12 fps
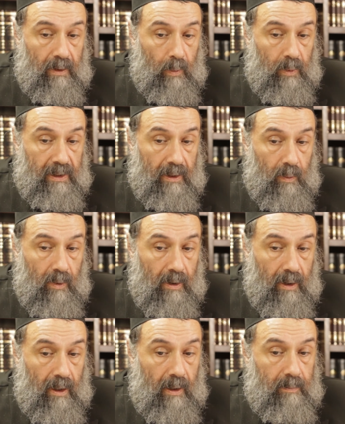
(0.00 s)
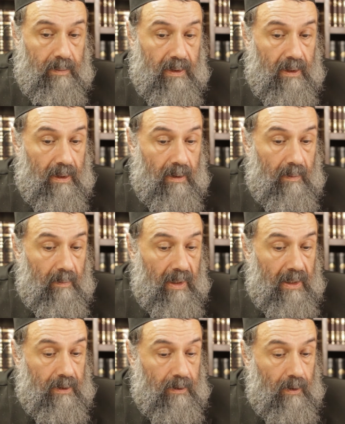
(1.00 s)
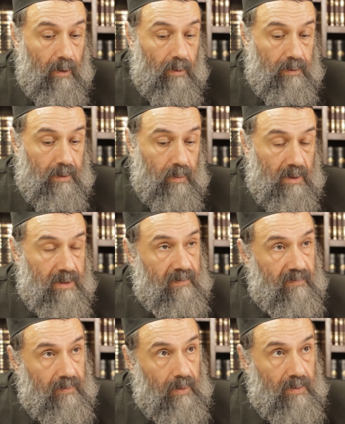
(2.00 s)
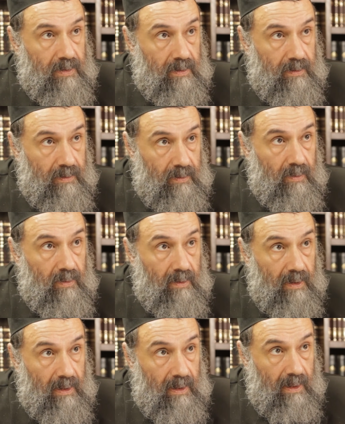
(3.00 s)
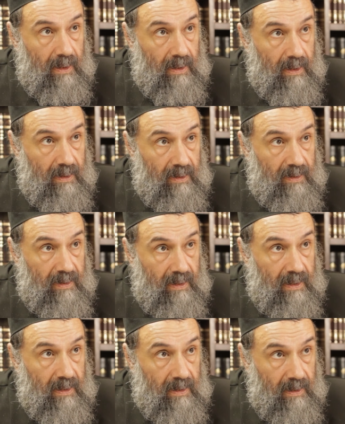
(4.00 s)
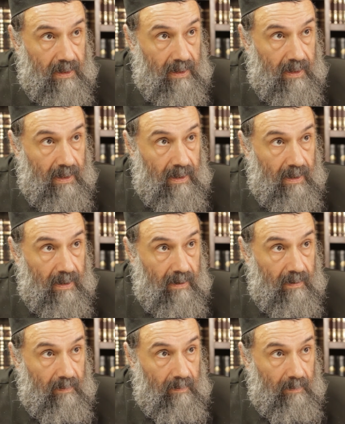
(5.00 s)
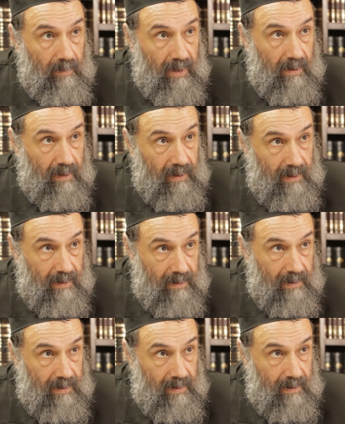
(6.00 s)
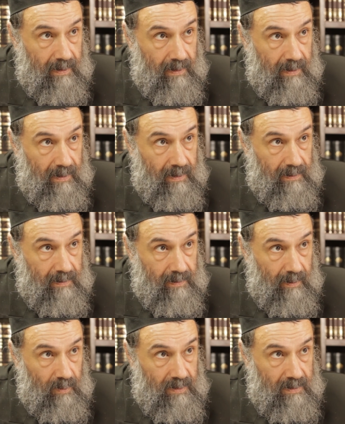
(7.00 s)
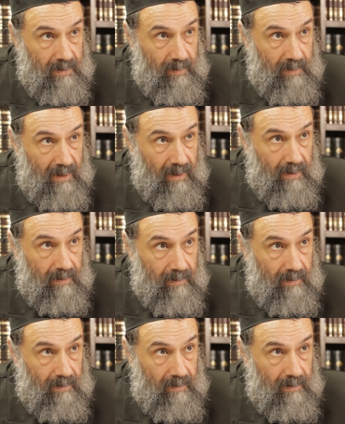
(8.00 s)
When I woke up, my coat was frozen to the bunk that I was sleeping